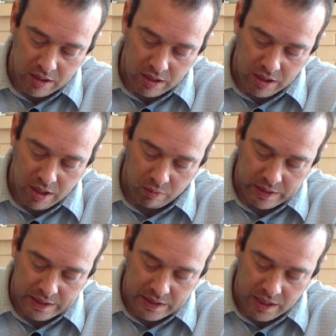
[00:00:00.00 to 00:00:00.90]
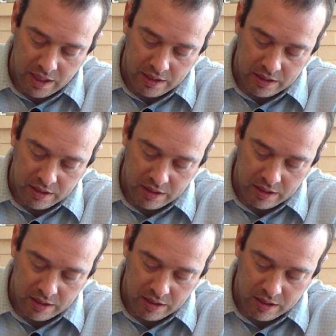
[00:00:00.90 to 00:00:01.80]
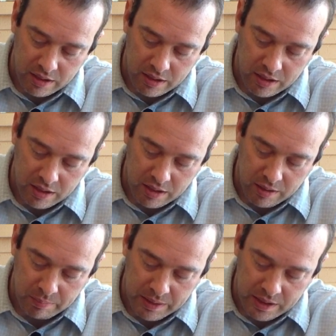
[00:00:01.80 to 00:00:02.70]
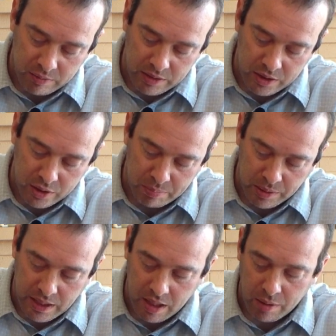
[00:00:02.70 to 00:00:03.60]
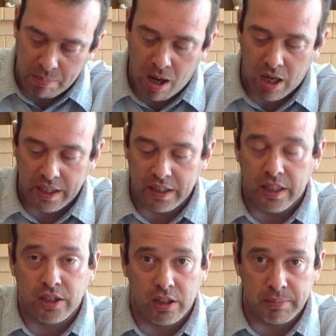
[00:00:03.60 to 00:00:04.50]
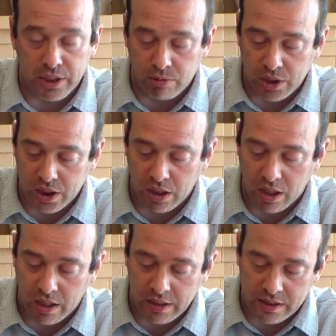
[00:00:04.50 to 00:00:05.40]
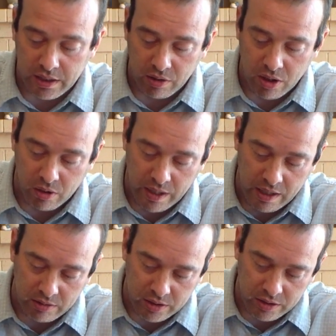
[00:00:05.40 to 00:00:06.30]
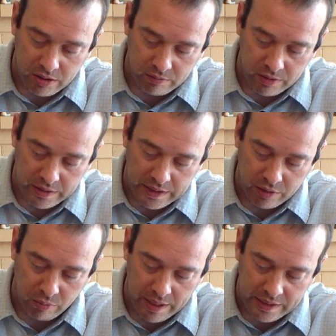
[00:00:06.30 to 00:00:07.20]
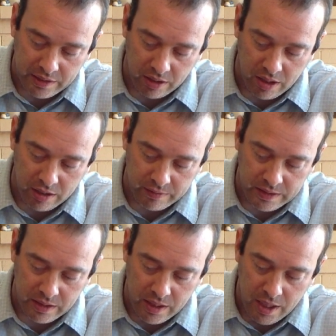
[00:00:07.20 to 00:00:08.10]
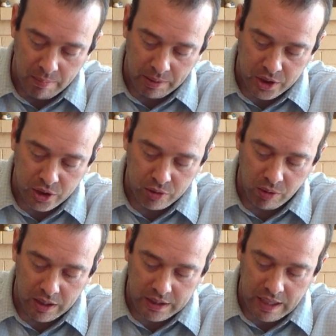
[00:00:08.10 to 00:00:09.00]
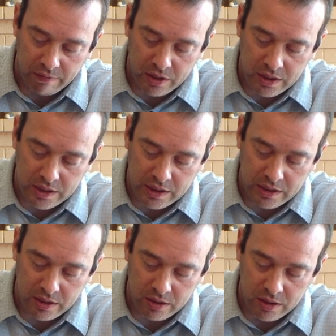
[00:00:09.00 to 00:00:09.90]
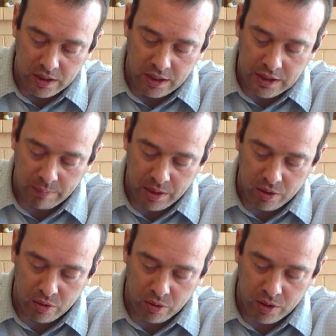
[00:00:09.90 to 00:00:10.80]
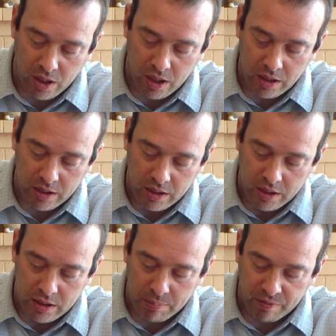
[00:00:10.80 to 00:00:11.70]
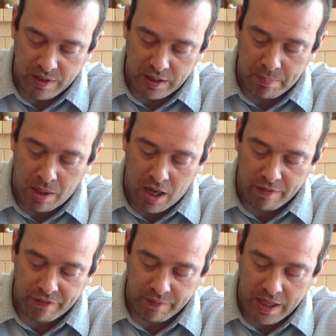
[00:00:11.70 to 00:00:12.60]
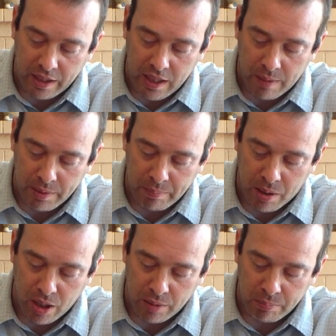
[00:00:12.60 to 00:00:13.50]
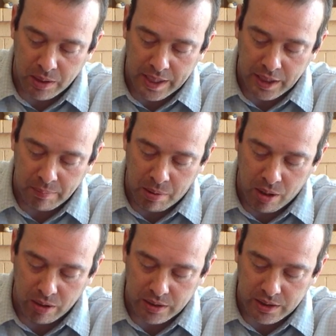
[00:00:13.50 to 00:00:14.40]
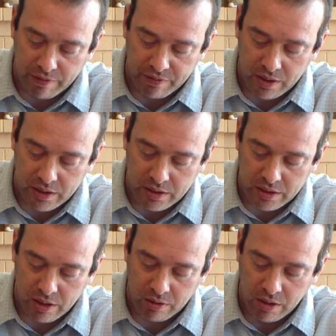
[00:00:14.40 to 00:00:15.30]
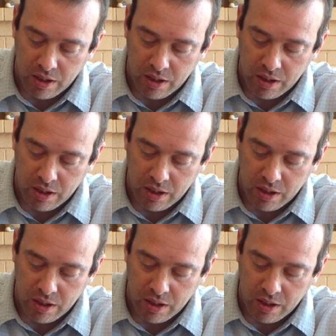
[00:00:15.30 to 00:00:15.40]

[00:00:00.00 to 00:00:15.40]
You don't need a ton, because when you do put that other pot in, it's going to be squishing a lot of this silicone out, so you don't really need to waste a lot of it. But you do want it to have a good seal, something to hold on to prevent the pot from kind of coming apart and breaking apart and stuff on you. So